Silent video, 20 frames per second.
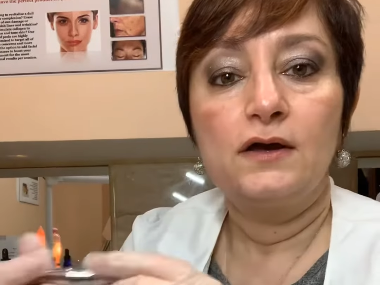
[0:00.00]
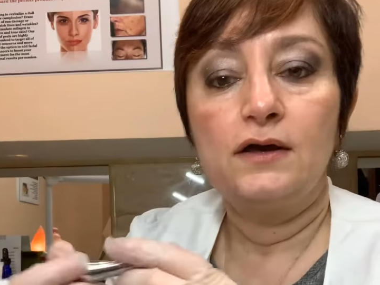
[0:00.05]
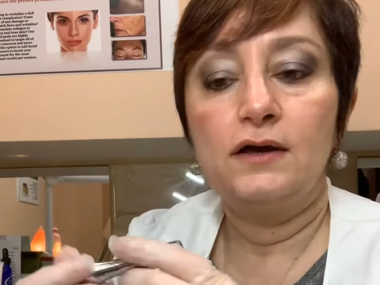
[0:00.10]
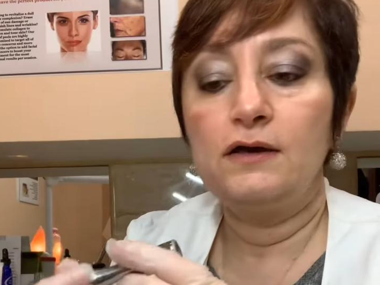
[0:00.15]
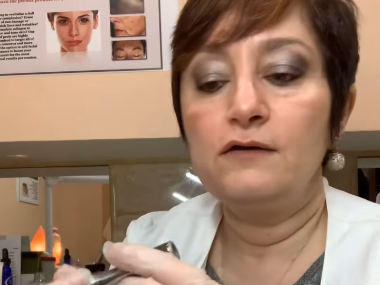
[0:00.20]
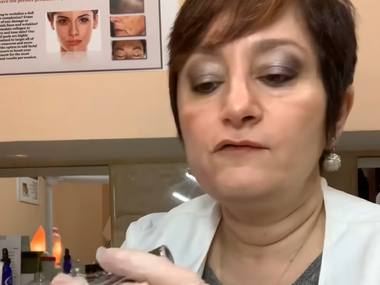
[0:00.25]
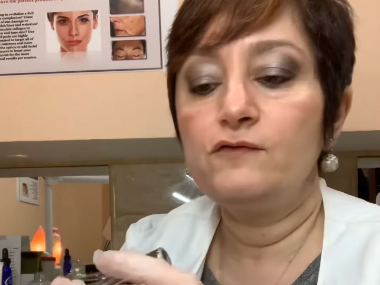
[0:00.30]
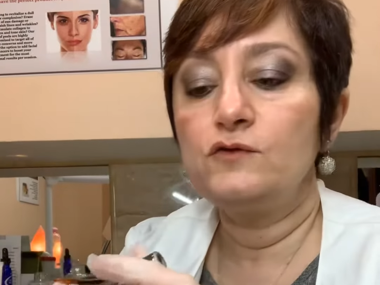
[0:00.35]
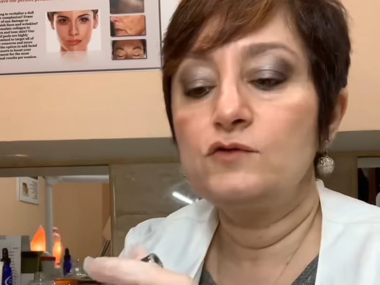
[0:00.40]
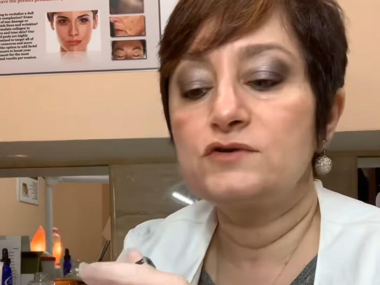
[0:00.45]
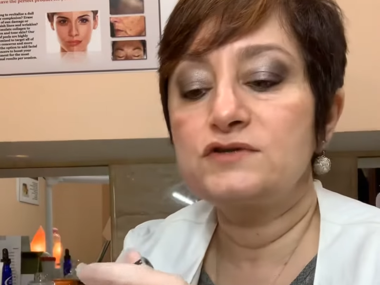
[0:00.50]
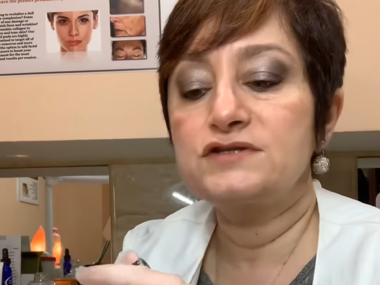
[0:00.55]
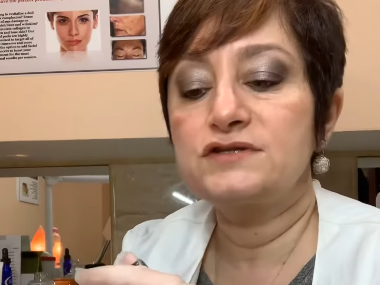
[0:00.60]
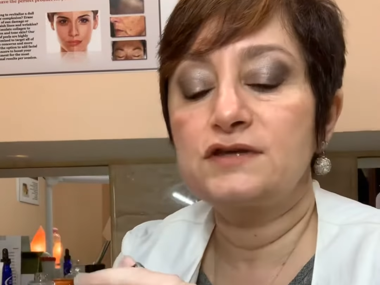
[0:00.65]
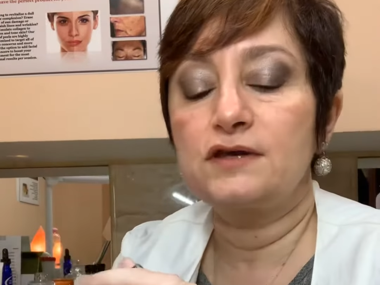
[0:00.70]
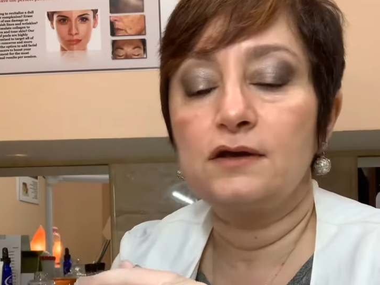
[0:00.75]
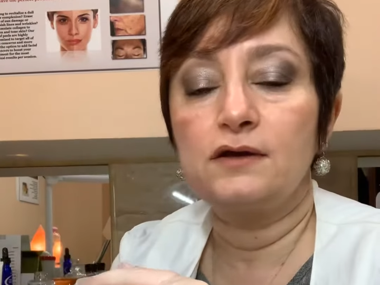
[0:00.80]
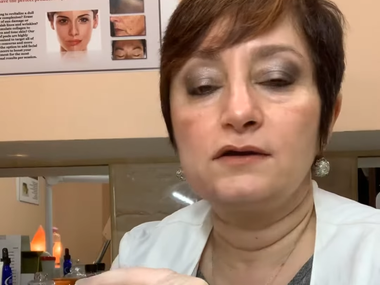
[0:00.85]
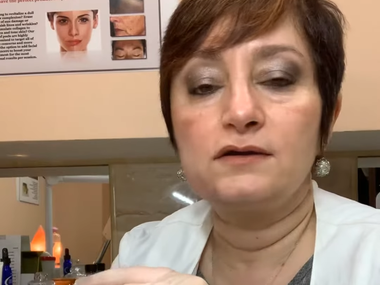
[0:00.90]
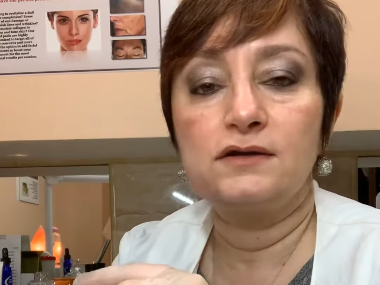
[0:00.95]
If your
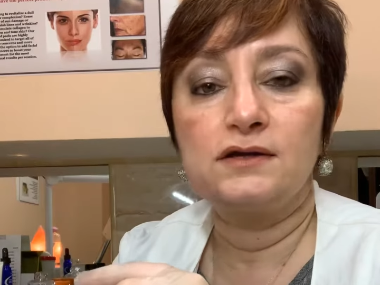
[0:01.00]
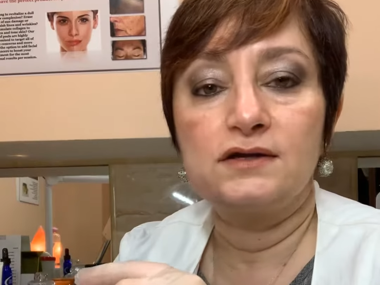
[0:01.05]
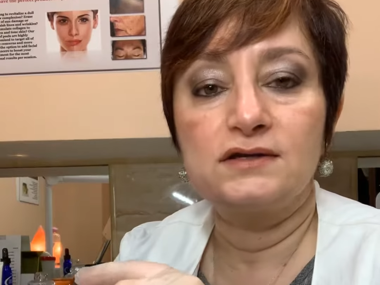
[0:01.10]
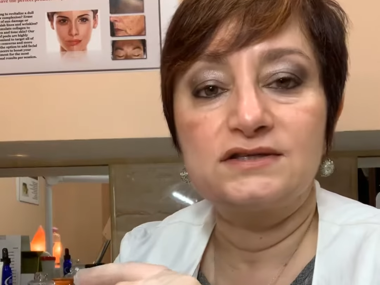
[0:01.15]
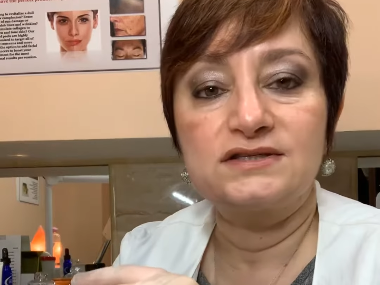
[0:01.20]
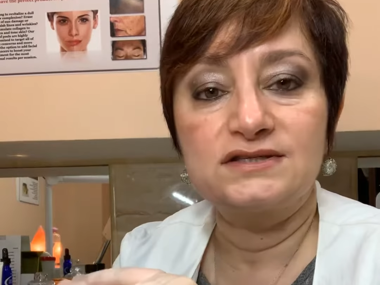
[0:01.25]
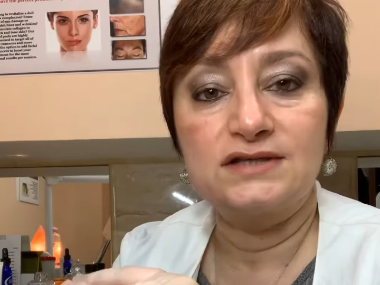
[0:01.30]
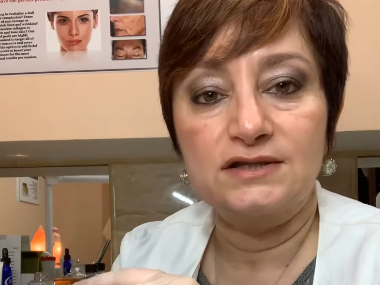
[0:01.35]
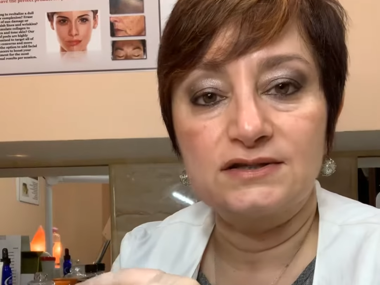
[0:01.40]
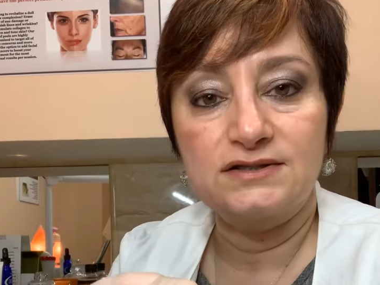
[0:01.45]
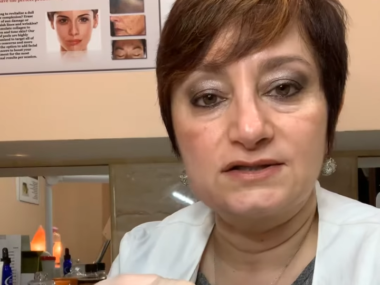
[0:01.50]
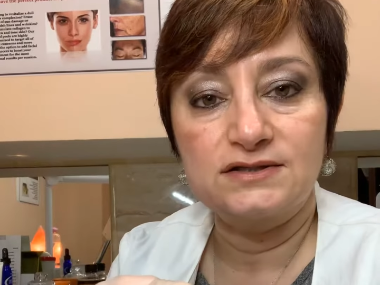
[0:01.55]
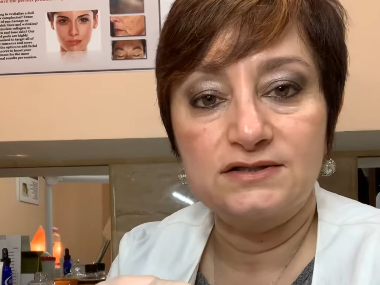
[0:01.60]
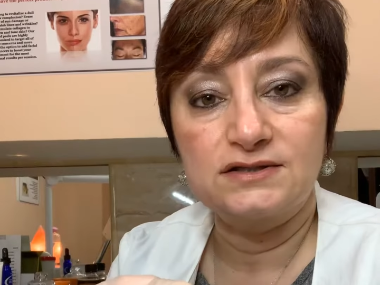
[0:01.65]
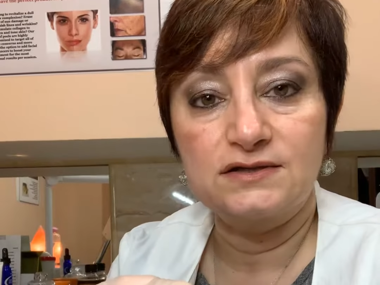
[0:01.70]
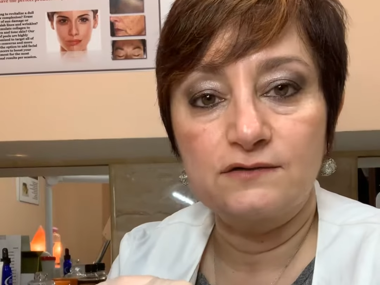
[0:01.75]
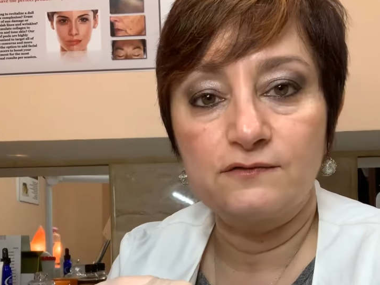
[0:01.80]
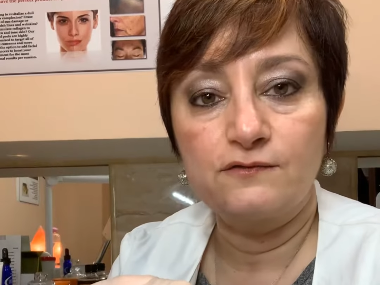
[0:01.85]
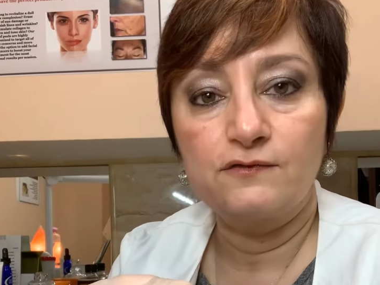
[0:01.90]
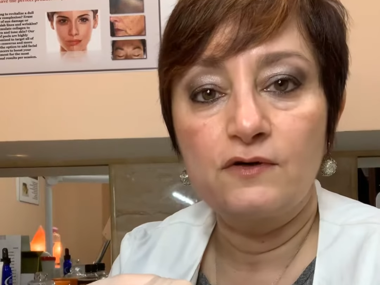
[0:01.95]
skin is
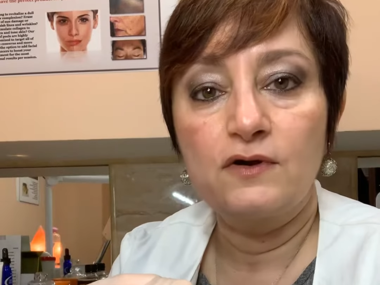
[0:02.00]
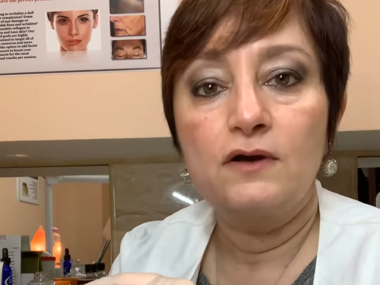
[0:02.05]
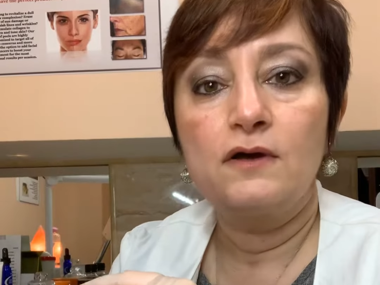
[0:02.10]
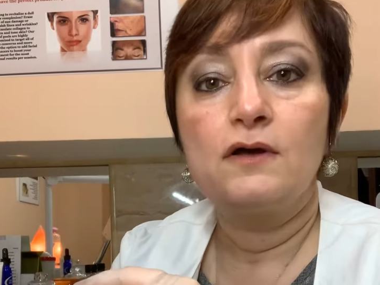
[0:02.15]
sensitive,